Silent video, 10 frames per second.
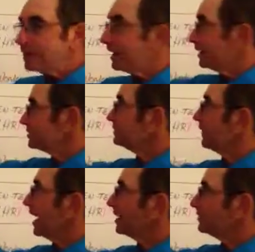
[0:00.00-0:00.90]
And it's
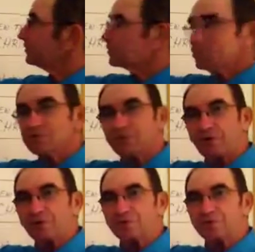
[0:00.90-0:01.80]
divided into two
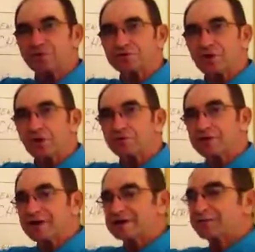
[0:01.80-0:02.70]
first, which is the Old
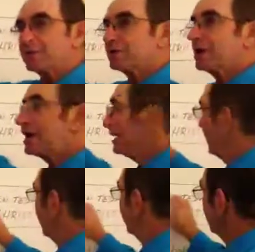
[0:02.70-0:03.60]
Testament
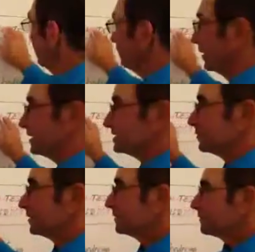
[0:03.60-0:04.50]
and the New
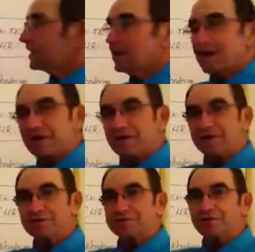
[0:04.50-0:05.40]
Testament. And
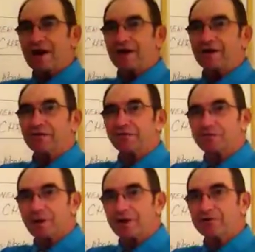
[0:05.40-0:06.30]
then it's divided into the
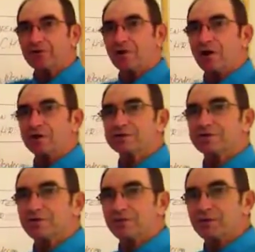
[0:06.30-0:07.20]
patriarchs,
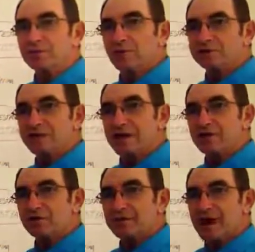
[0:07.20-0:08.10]
the
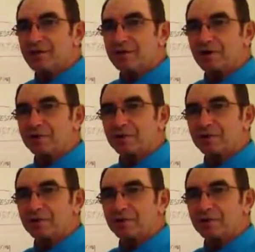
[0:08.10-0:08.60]
Mosaical time period